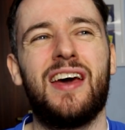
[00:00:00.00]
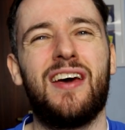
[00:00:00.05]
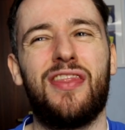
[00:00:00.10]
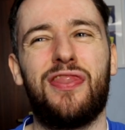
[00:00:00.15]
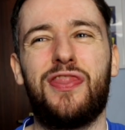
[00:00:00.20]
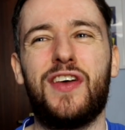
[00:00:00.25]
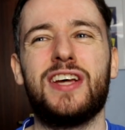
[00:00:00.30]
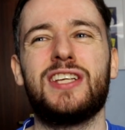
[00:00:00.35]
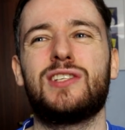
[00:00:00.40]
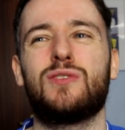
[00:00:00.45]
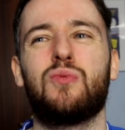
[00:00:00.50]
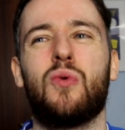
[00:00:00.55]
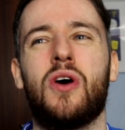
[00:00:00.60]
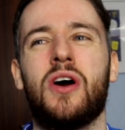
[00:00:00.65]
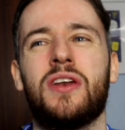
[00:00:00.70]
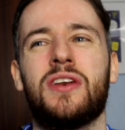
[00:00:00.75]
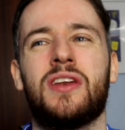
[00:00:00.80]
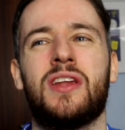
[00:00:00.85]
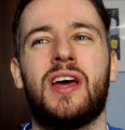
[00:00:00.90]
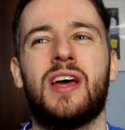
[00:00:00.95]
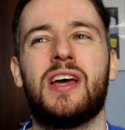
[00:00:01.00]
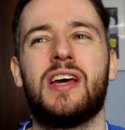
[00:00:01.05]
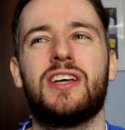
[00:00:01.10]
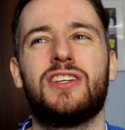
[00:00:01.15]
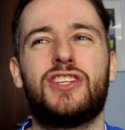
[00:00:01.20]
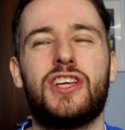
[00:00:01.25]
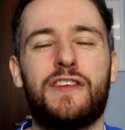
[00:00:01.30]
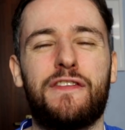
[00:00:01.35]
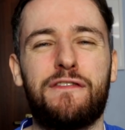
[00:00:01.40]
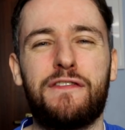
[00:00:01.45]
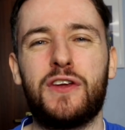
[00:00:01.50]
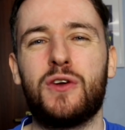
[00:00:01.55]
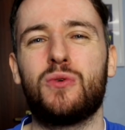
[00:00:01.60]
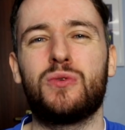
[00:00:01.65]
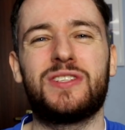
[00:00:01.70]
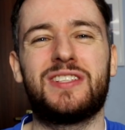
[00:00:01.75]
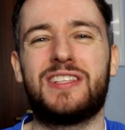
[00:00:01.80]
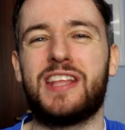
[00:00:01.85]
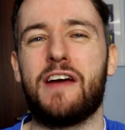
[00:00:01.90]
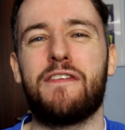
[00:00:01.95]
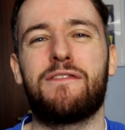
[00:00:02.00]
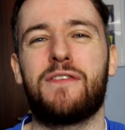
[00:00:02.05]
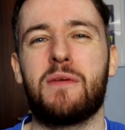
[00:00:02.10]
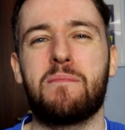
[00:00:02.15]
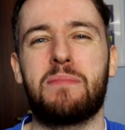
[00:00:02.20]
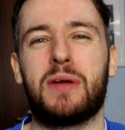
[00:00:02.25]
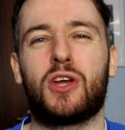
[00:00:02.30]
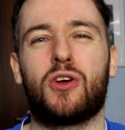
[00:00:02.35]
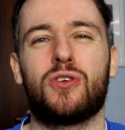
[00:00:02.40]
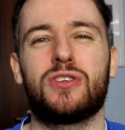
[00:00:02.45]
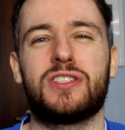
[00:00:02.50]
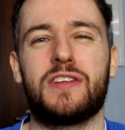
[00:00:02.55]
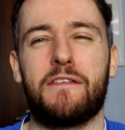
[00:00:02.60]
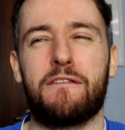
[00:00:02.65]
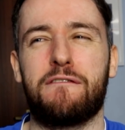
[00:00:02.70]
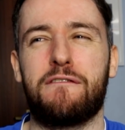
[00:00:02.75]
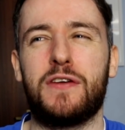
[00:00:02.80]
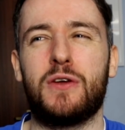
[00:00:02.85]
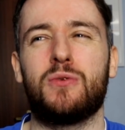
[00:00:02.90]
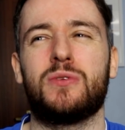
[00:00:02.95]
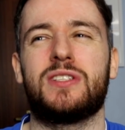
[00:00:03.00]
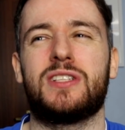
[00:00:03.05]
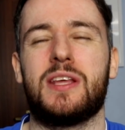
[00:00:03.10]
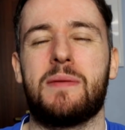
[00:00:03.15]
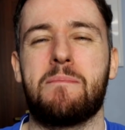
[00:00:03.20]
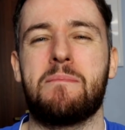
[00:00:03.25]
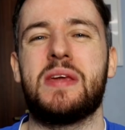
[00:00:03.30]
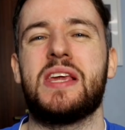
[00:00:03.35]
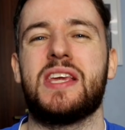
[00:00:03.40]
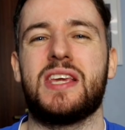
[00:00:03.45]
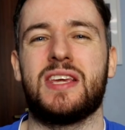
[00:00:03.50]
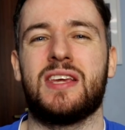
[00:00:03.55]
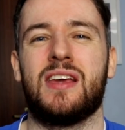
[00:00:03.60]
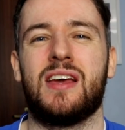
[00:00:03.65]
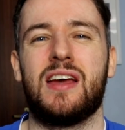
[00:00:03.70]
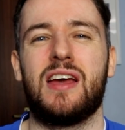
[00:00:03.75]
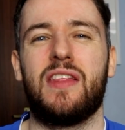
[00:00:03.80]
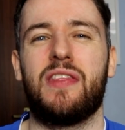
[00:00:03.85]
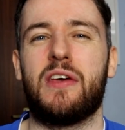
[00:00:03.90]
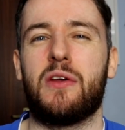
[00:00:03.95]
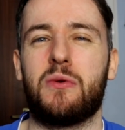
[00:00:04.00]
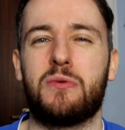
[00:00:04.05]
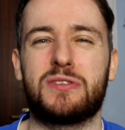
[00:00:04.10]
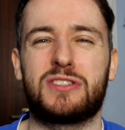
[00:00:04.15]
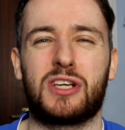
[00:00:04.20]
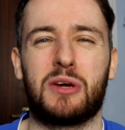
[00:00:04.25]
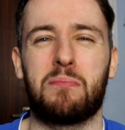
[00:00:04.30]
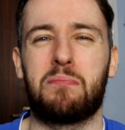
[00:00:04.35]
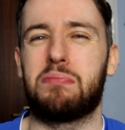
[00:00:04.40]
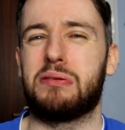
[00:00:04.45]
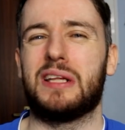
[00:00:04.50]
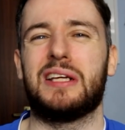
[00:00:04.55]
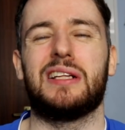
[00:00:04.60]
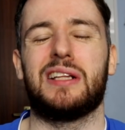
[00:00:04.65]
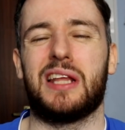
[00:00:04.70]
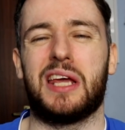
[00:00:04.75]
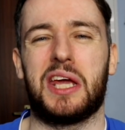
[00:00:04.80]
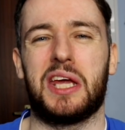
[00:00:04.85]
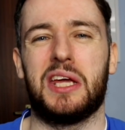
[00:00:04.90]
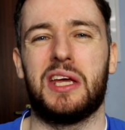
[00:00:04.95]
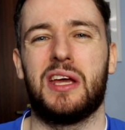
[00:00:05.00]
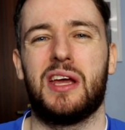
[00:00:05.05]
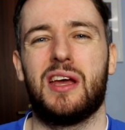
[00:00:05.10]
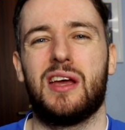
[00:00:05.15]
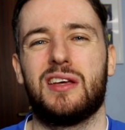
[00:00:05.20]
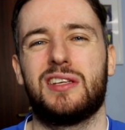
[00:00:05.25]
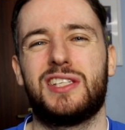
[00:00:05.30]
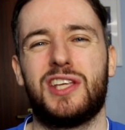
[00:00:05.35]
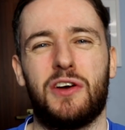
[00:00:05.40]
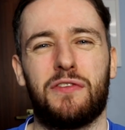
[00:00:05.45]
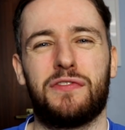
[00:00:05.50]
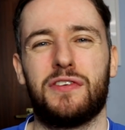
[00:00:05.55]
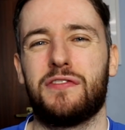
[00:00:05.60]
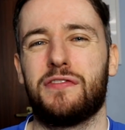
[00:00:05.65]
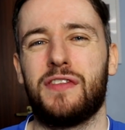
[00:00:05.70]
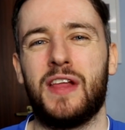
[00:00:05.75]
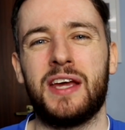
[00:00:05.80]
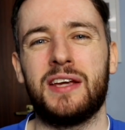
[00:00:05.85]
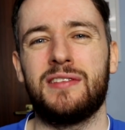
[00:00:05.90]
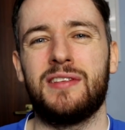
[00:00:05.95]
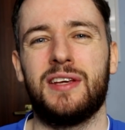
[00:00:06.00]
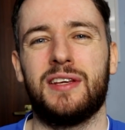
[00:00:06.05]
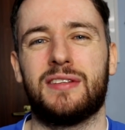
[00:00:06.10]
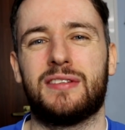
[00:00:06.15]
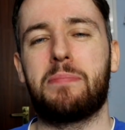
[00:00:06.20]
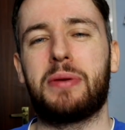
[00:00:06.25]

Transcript: This one just feels different because it feels to me that it was completely self-inflicted.